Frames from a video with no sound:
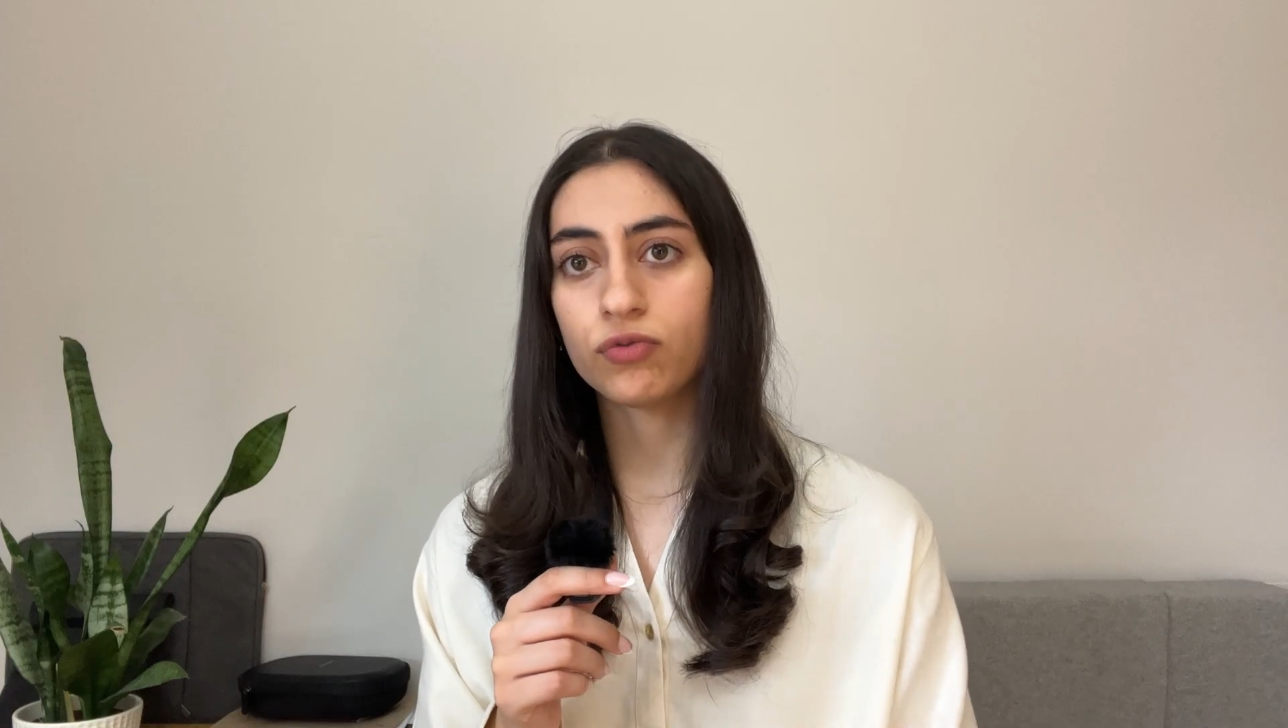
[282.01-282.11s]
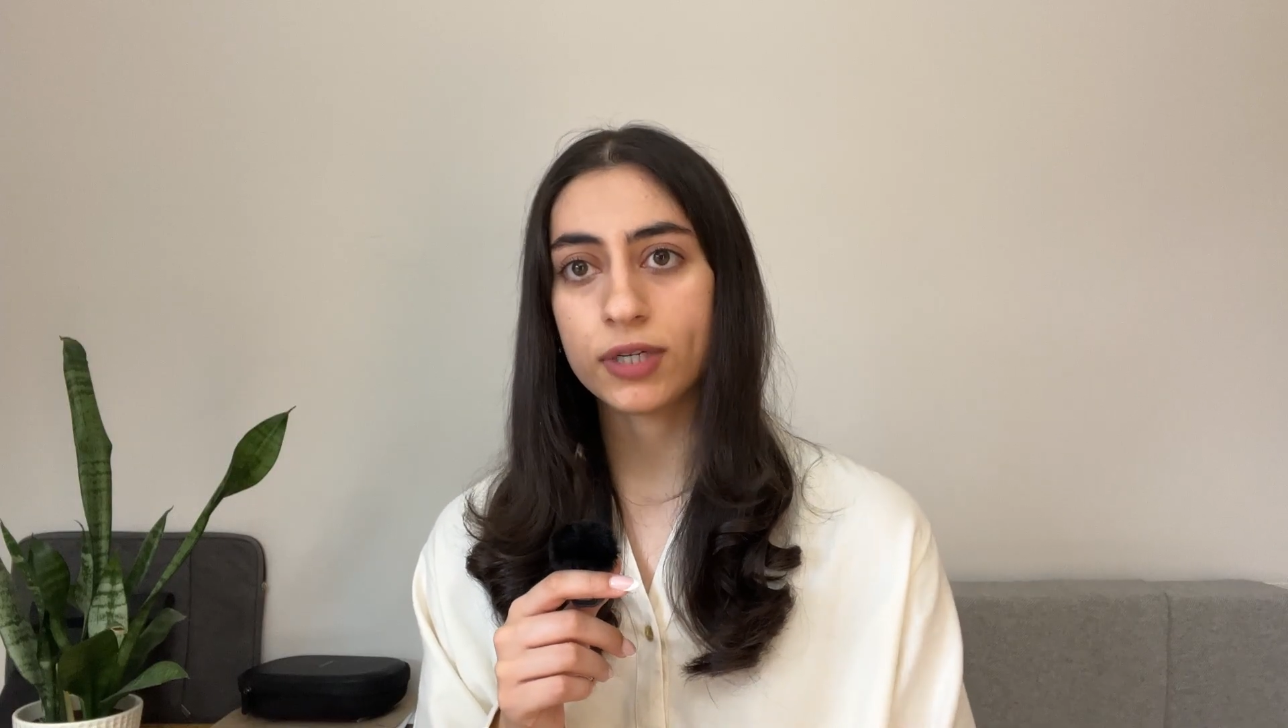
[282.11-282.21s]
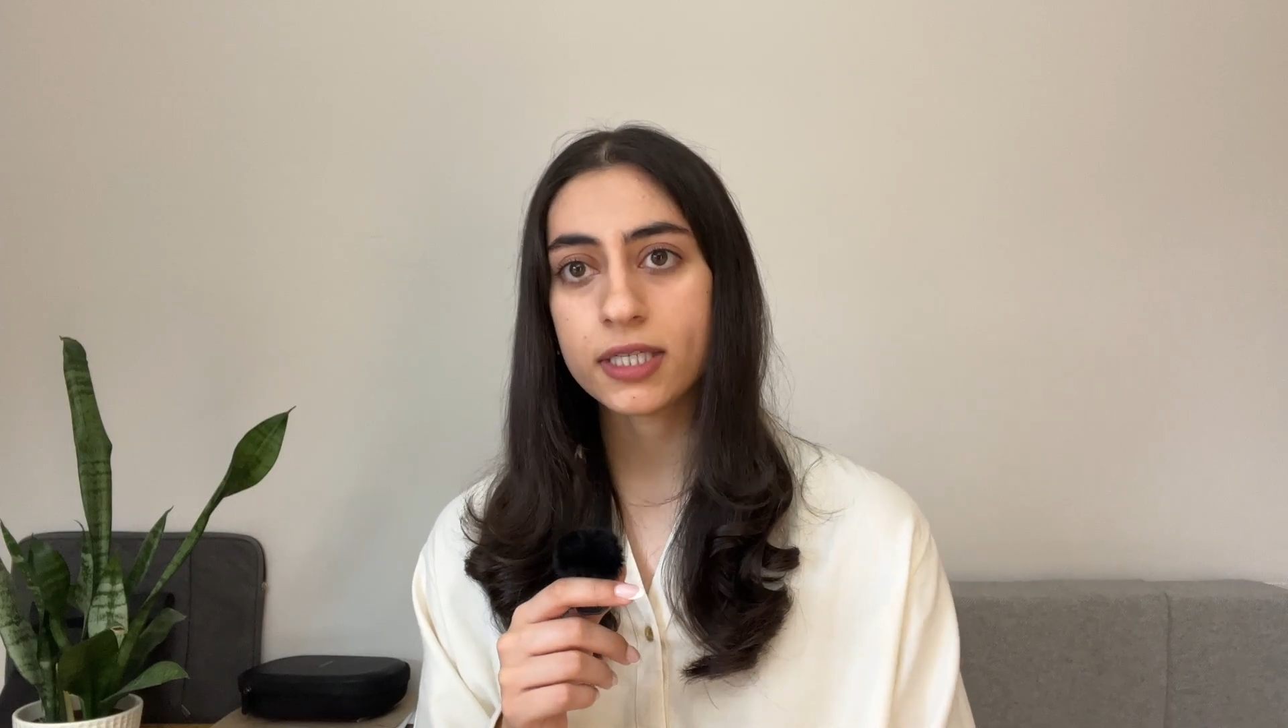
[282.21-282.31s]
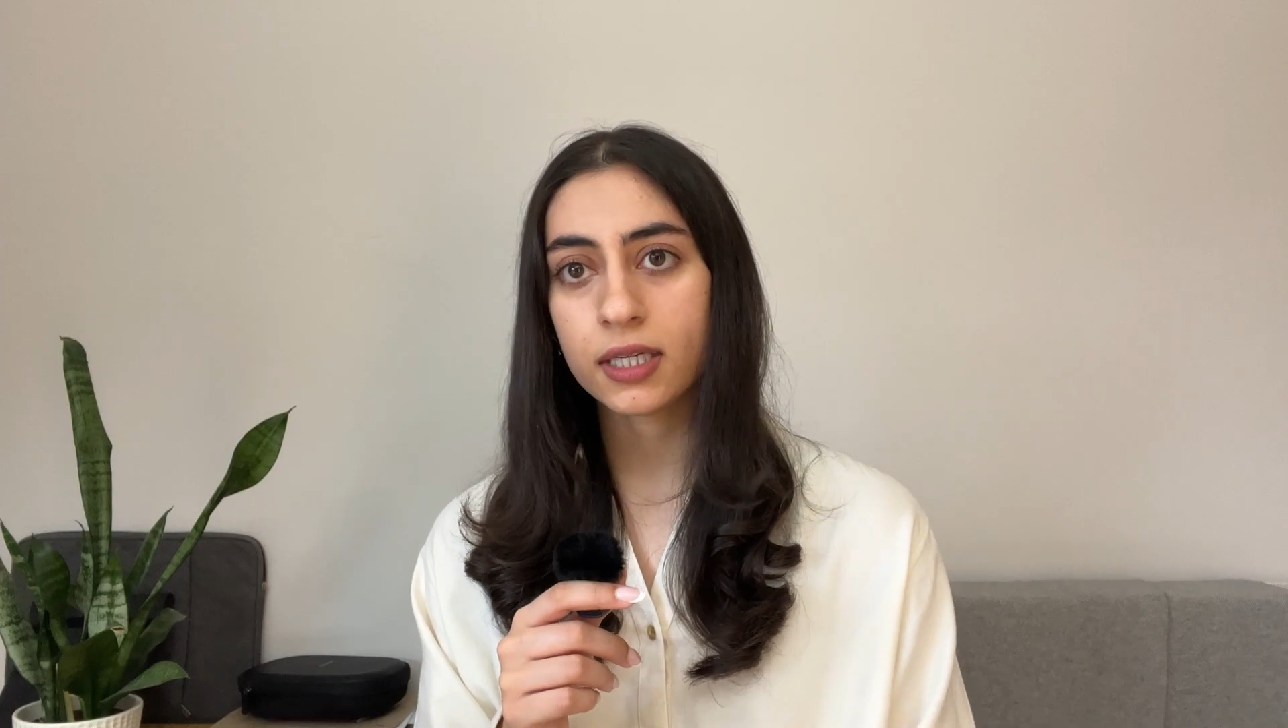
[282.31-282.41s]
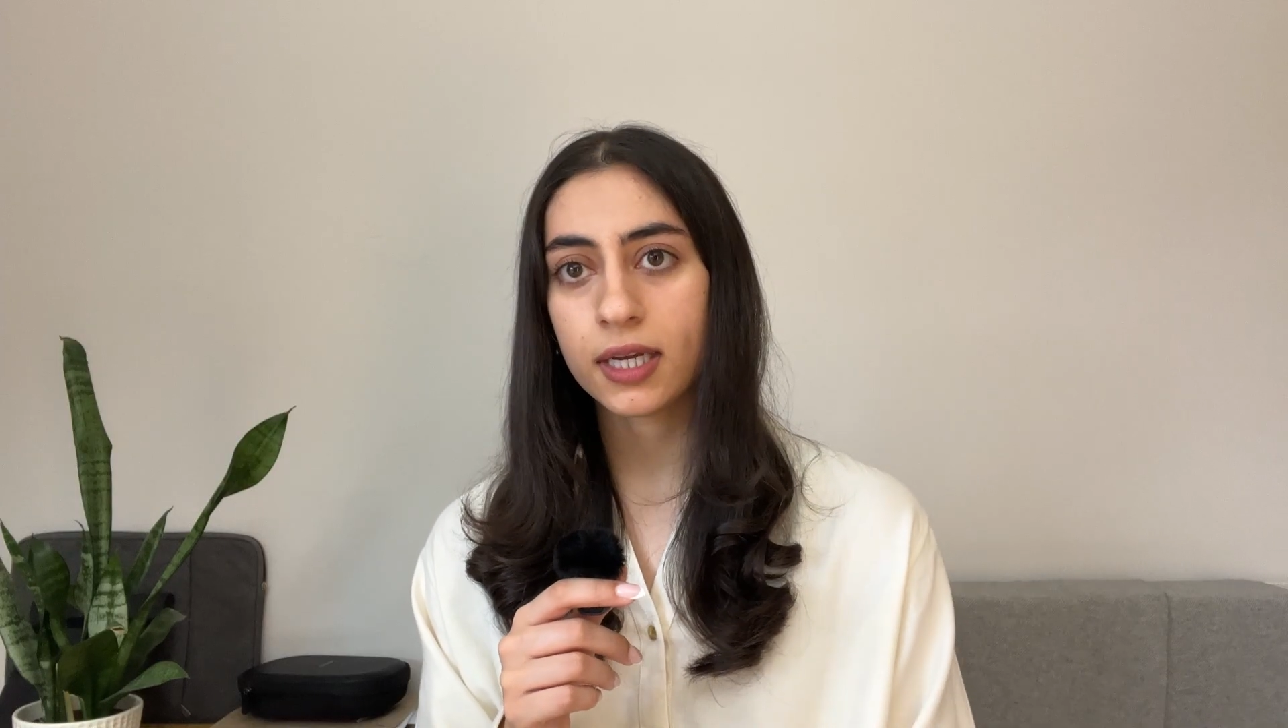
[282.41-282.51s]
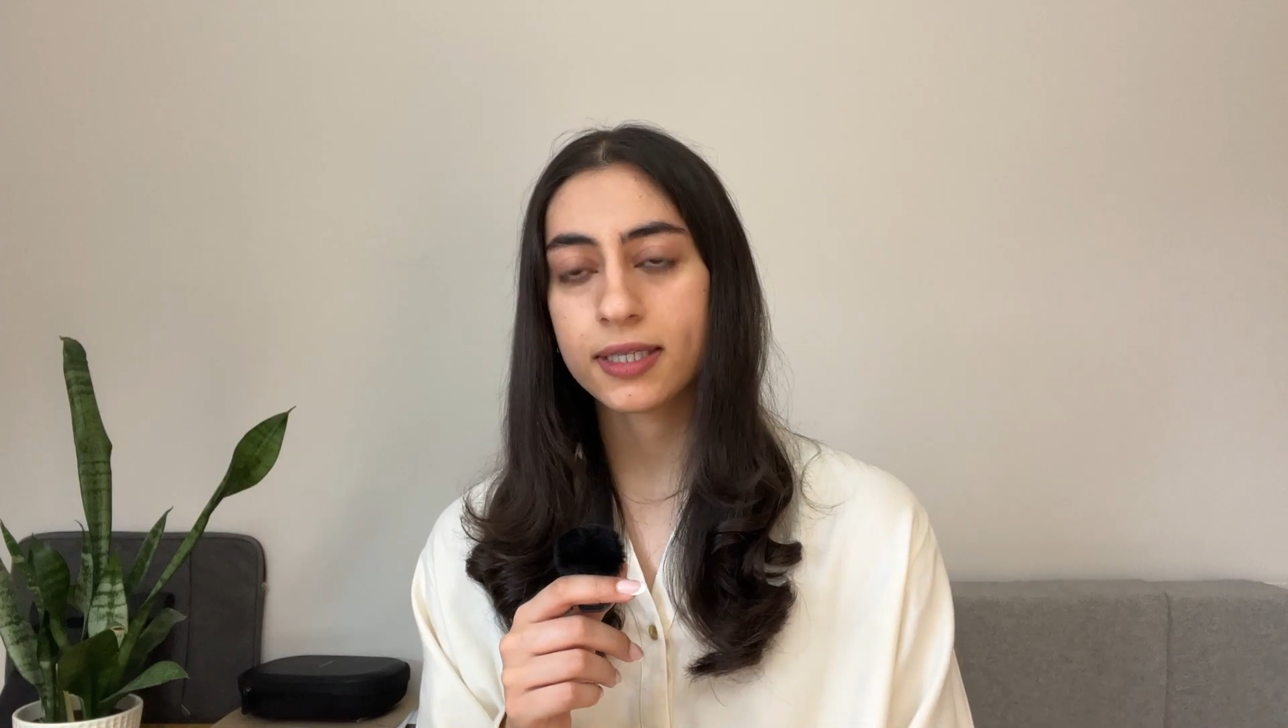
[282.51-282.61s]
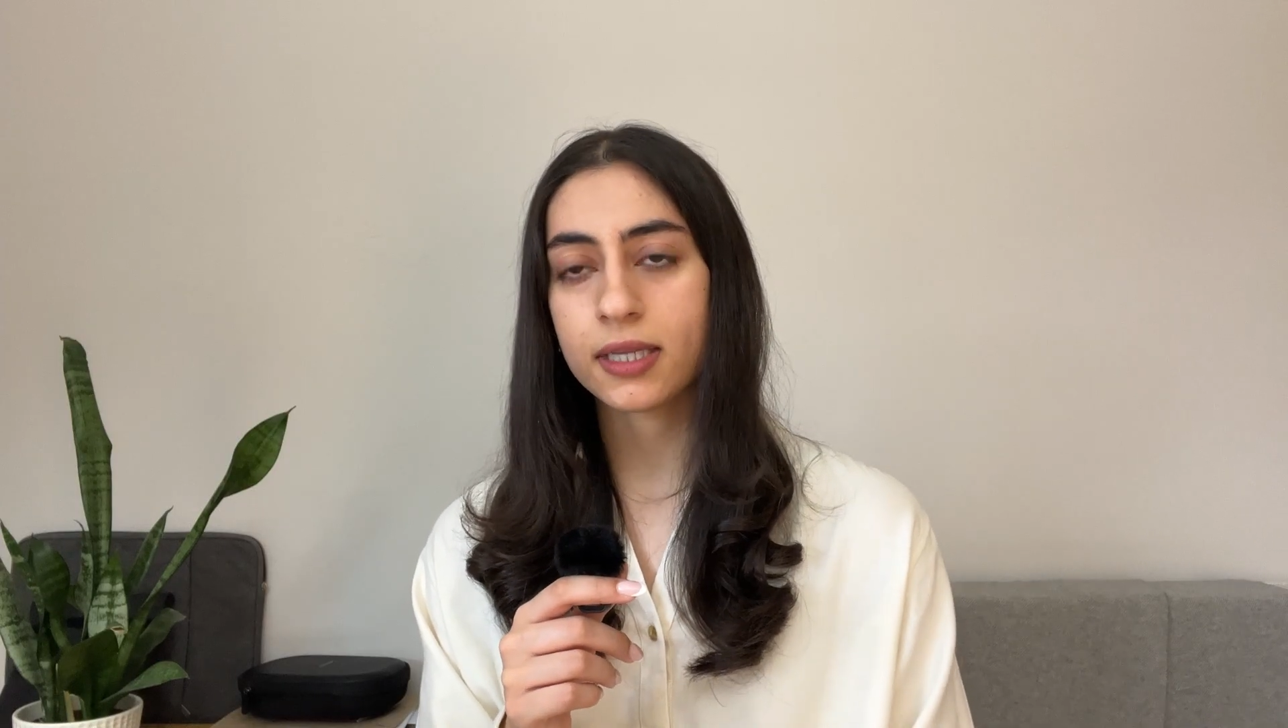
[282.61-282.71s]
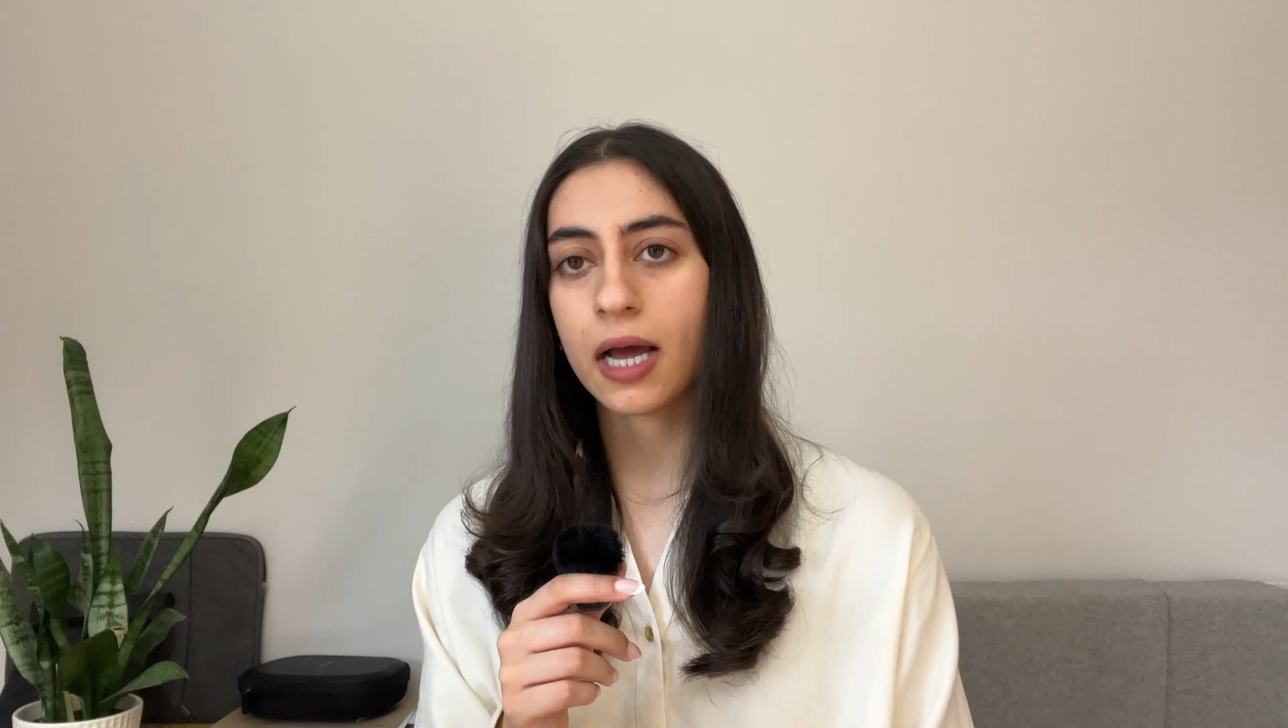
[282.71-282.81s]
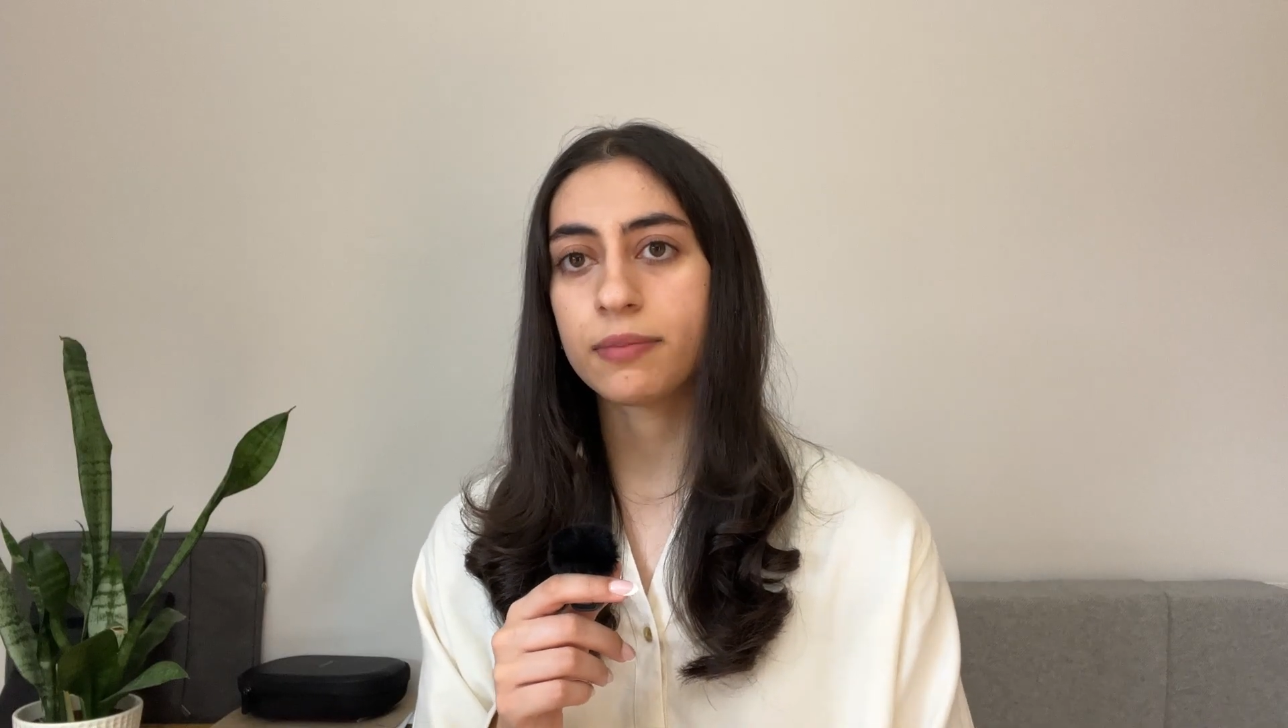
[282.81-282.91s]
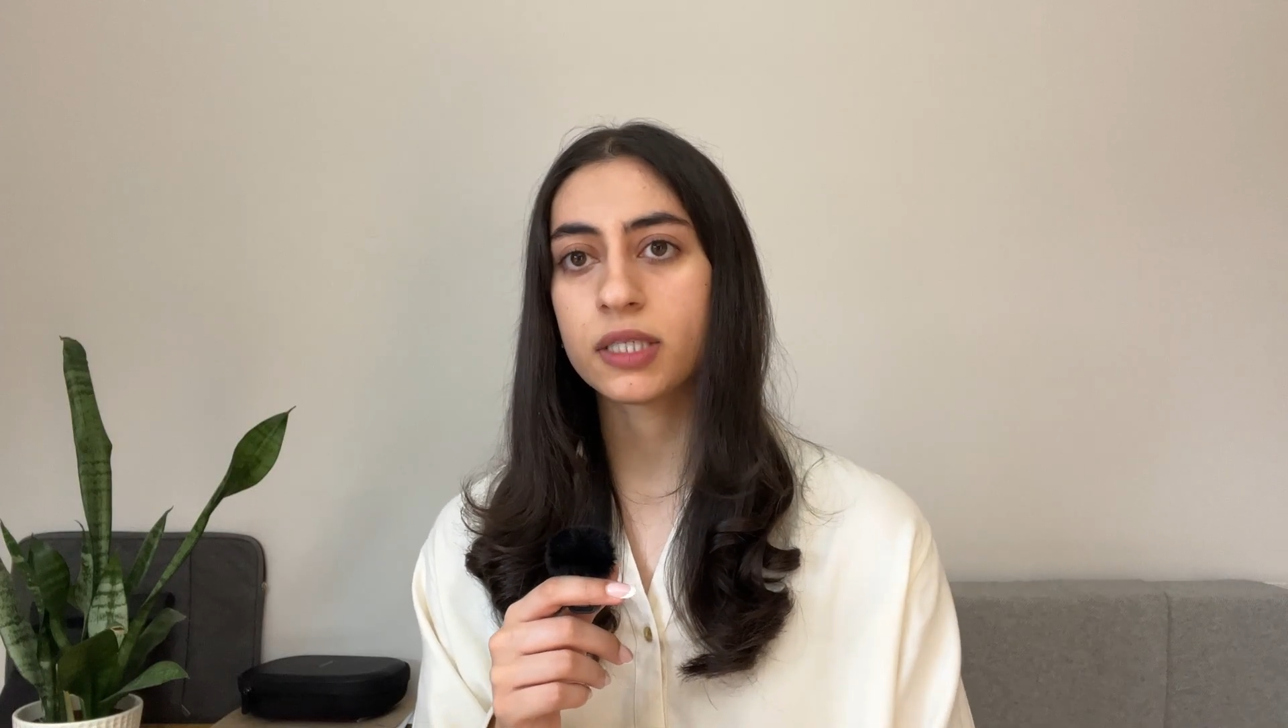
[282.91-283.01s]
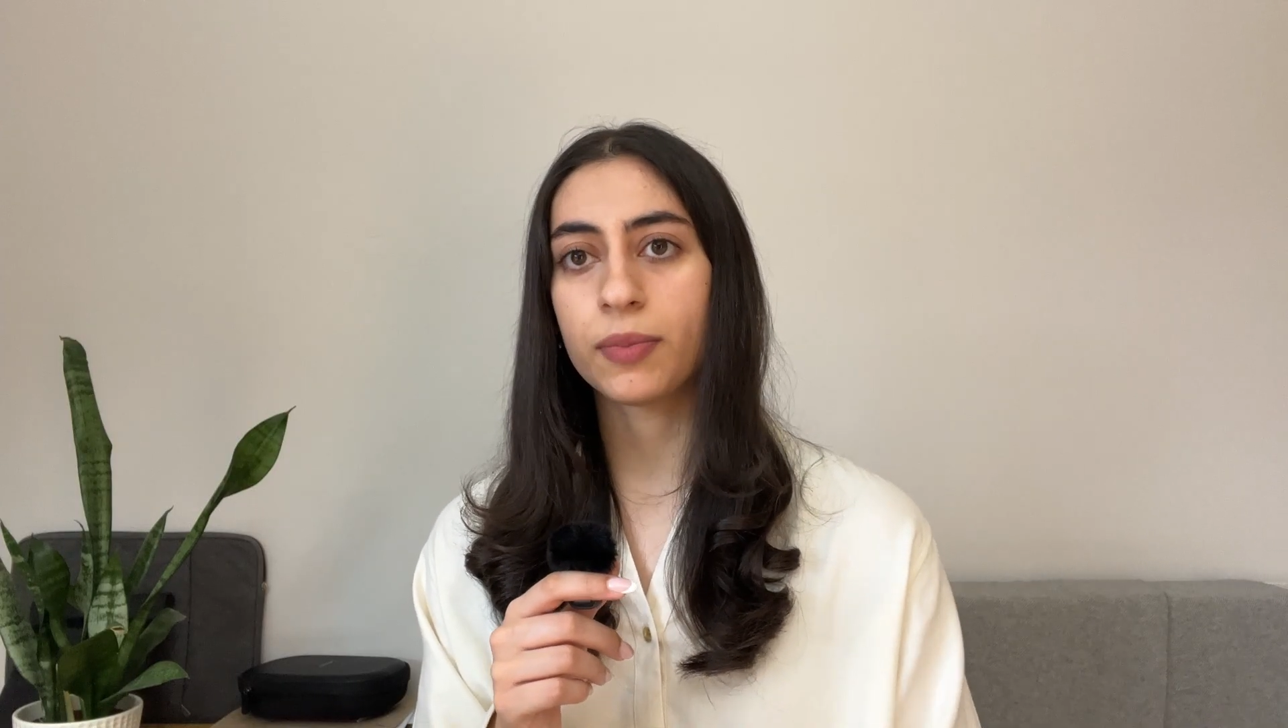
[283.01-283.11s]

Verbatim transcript: recent exams